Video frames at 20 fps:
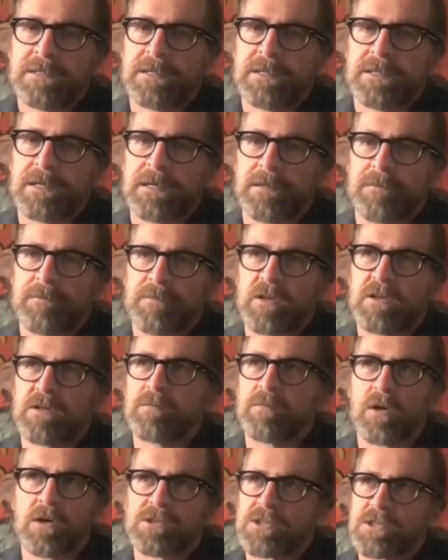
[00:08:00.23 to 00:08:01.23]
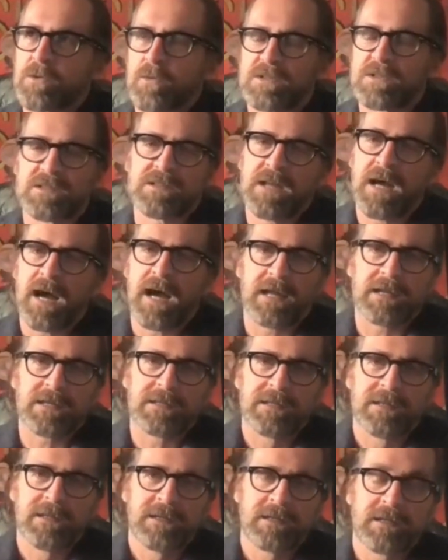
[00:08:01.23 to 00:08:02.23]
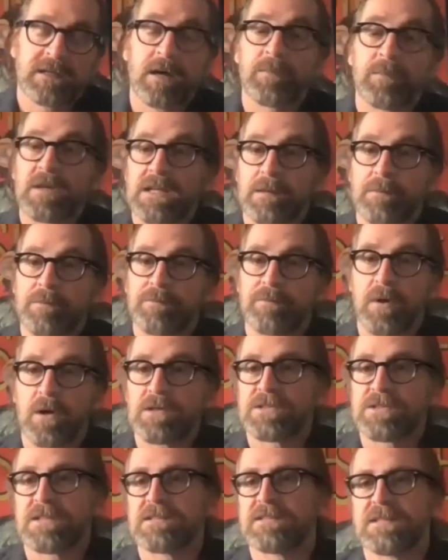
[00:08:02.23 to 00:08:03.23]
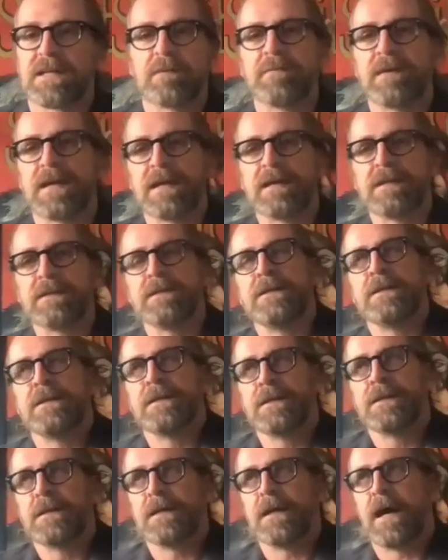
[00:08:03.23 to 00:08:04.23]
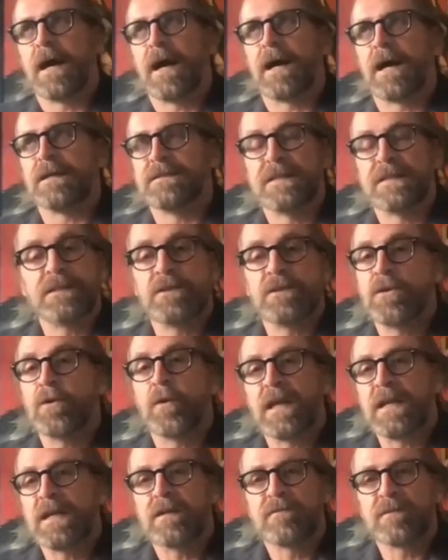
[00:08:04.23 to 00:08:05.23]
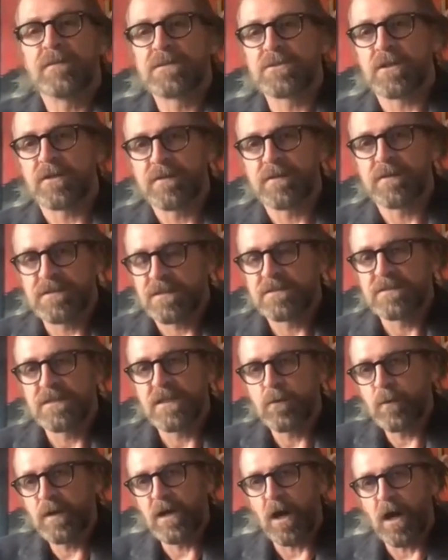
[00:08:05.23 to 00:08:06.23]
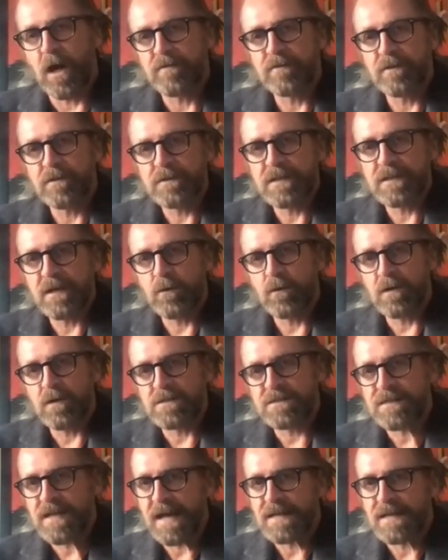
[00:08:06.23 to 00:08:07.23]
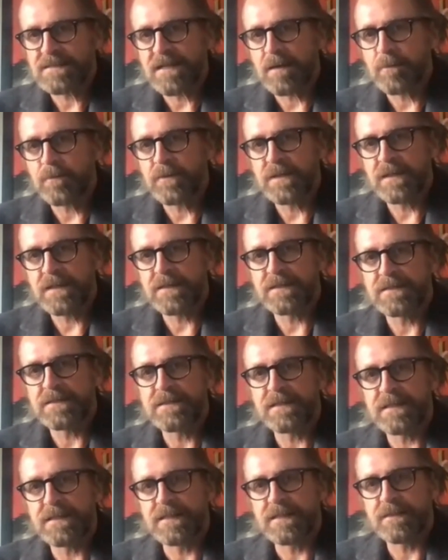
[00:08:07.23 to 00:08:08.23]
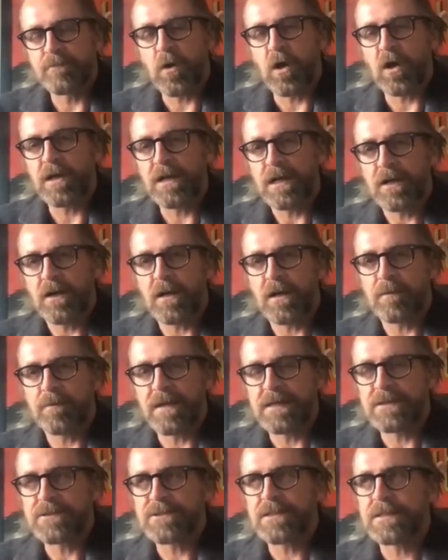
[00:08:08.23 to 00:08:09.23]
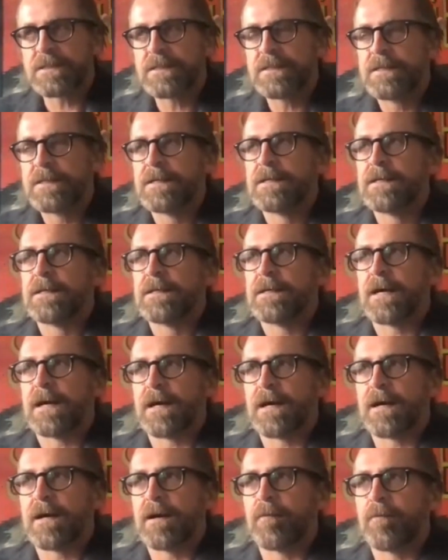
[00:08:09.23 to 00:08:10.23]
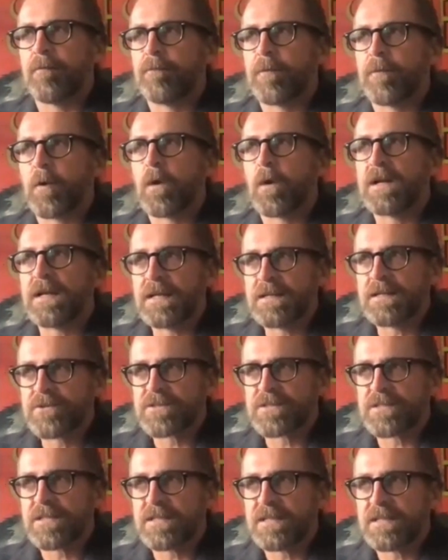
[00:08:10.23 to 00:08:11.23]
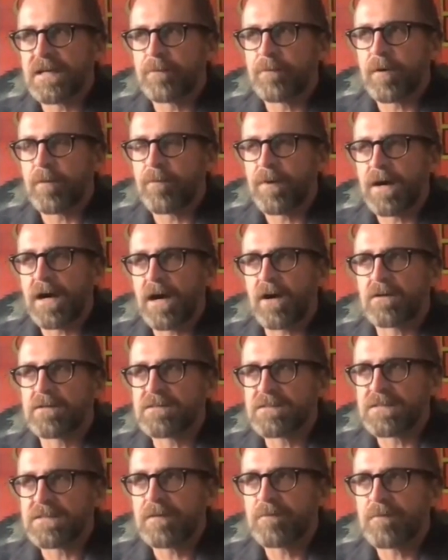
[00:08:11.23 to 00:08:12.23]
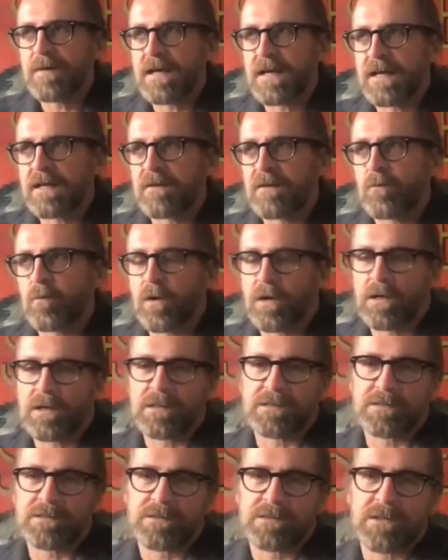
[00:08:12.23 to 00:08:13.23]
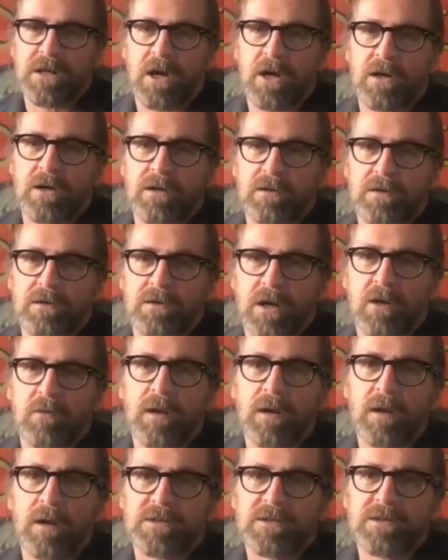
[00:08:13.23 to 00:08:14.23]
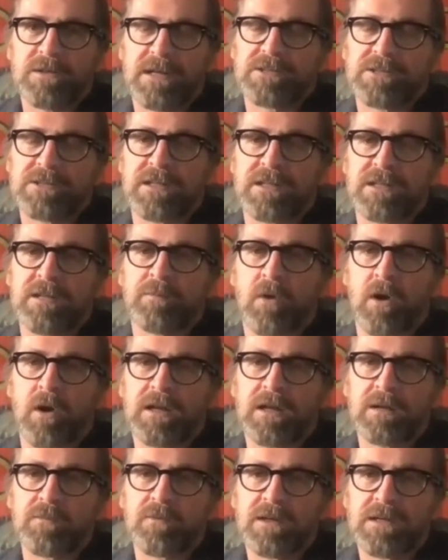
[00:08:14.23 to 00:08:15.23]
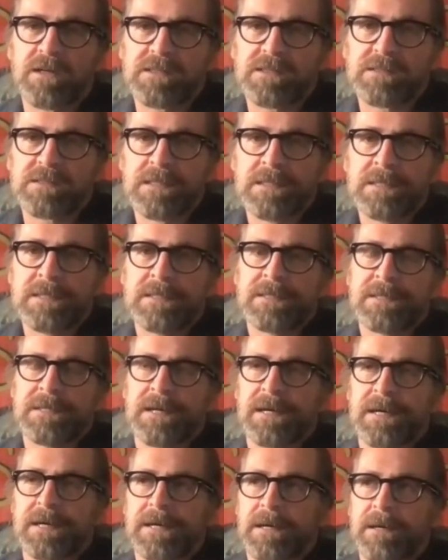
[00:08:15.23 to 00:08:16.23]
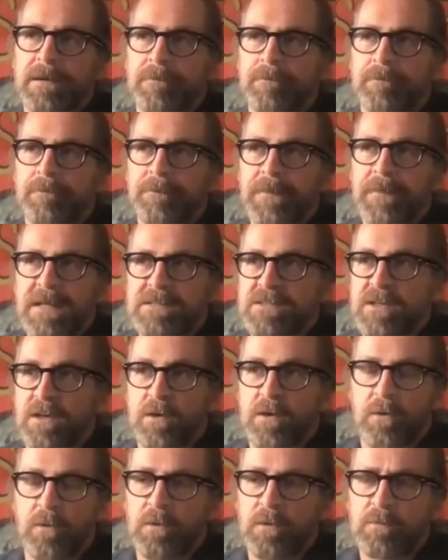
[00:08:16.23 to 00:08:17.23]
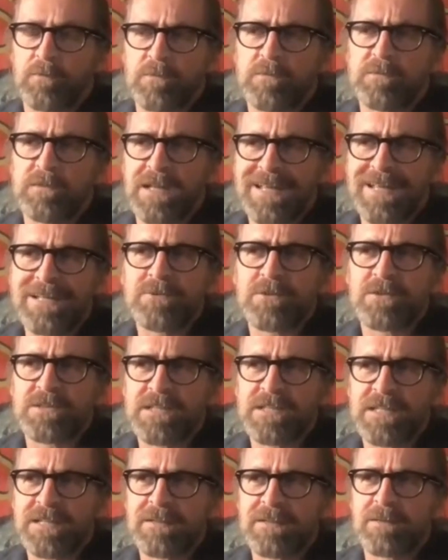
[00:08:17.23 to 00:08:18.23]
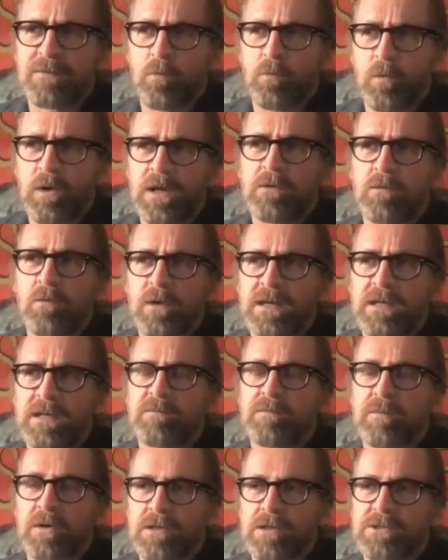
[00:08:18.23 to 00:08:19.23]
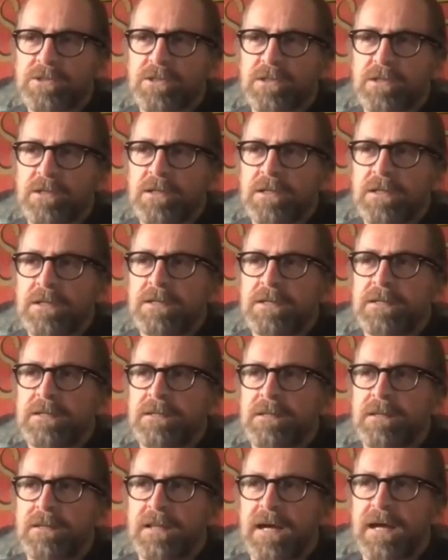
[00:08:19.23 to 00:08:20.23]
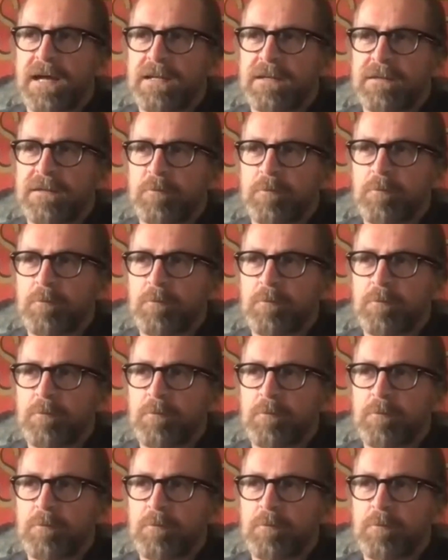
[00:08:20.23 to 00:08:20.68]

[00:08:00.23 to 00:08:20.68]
The merger was not, company that purchased Zenman didn't do any of the services that we offered. They were a SaaS company that did marketing automation. But what interested them about Zenman was our reputation in the marketplace. And so it was an interesting win-win merger that